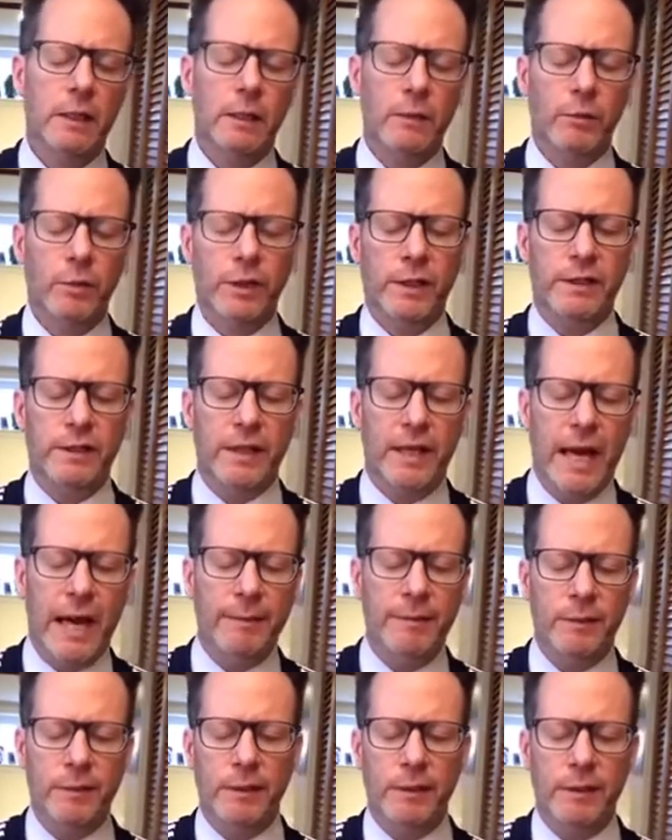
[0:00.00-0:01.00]
Bring it to the
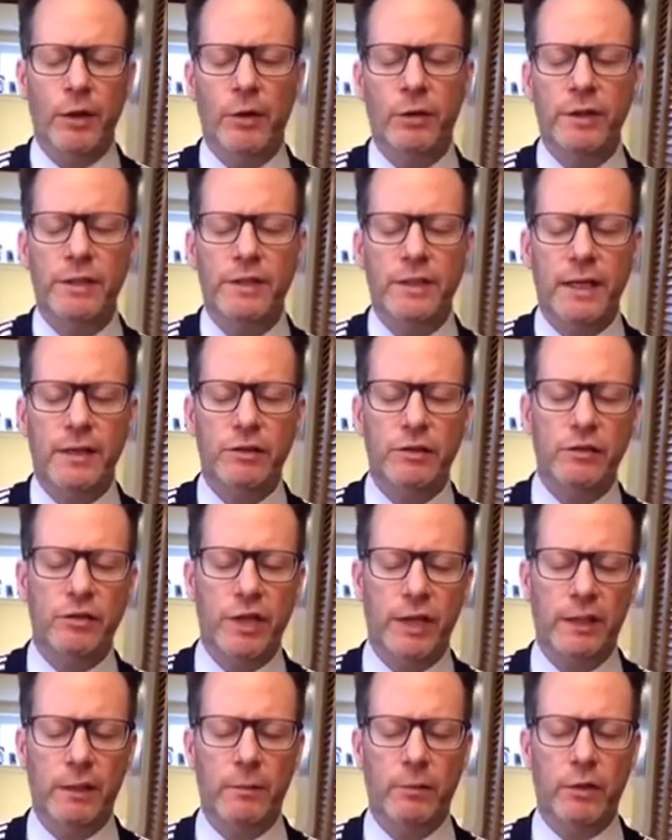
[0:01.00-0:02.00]
abdomen. Notice as you
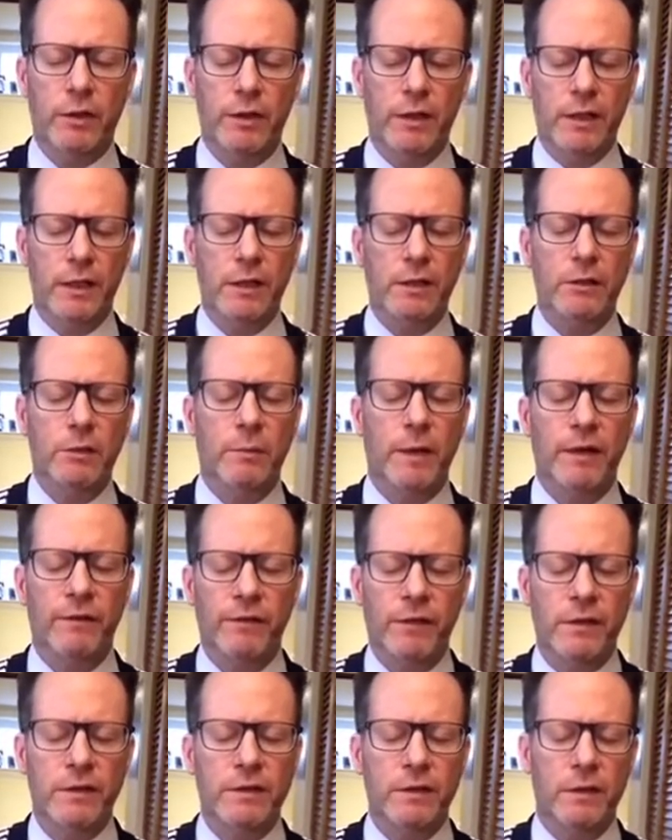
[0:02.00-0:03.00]
gently breathe in, you might
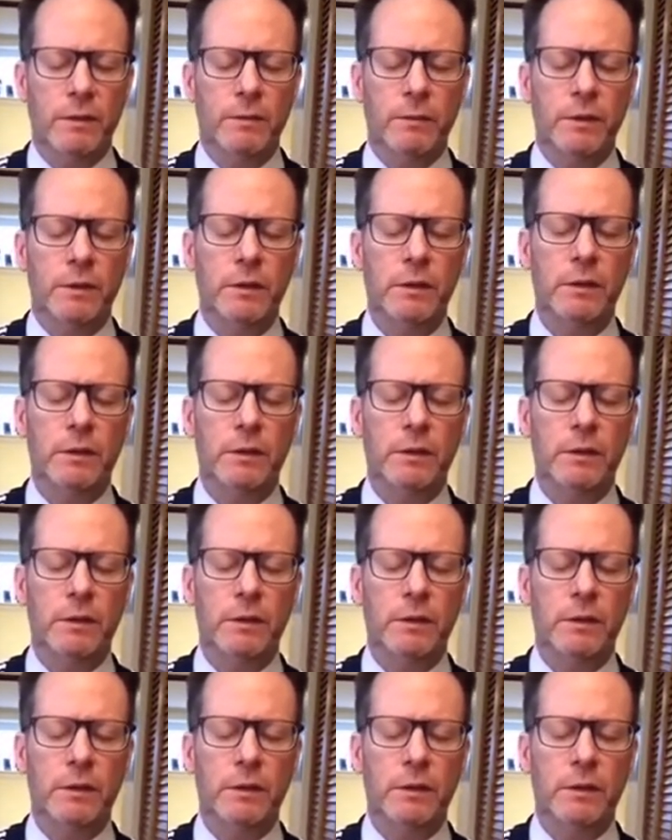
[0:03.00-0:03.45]
feel some